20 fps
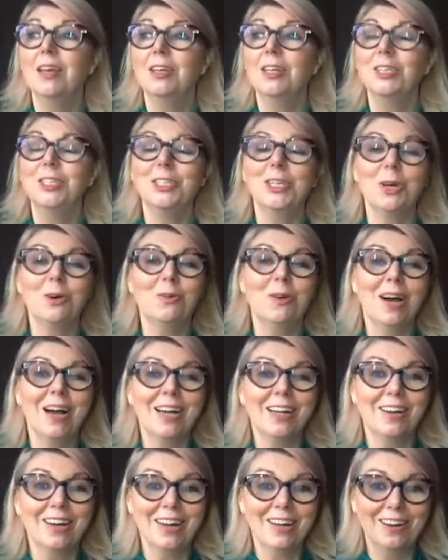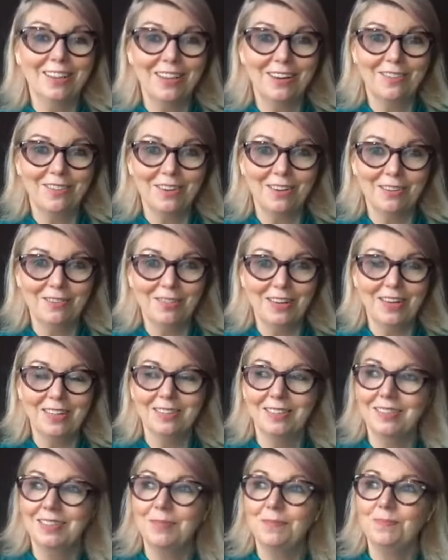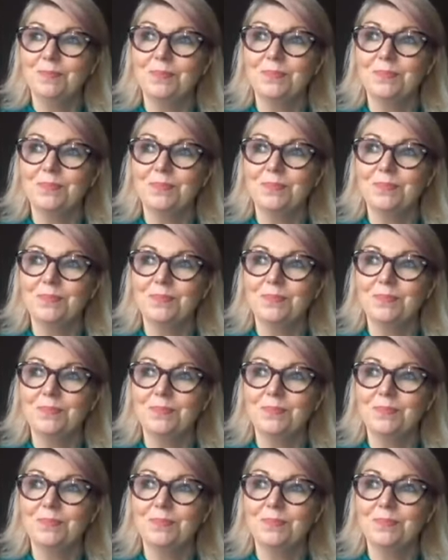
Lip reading: So I got out of there very fast.